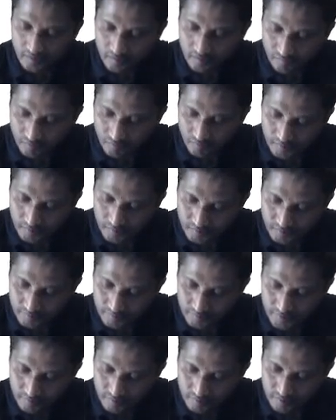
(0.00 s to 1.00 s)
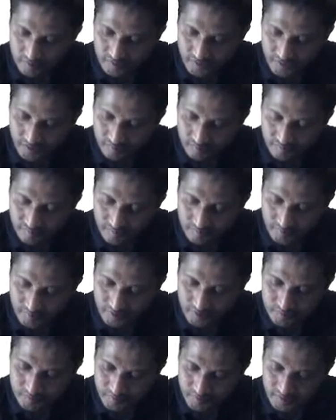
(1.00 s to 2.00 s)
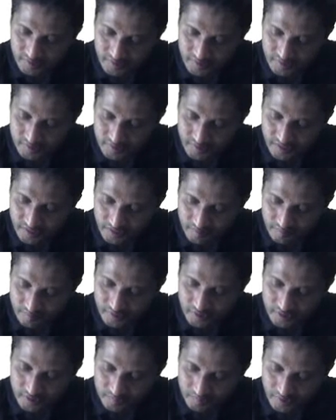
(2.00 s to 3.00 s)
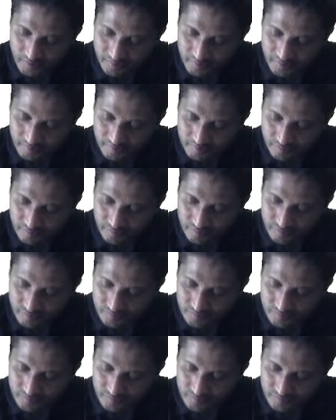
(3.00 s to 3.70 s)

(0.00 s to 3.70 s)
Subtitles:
Formula will be equal to sin of a plus b, that is theta plus pi by 4.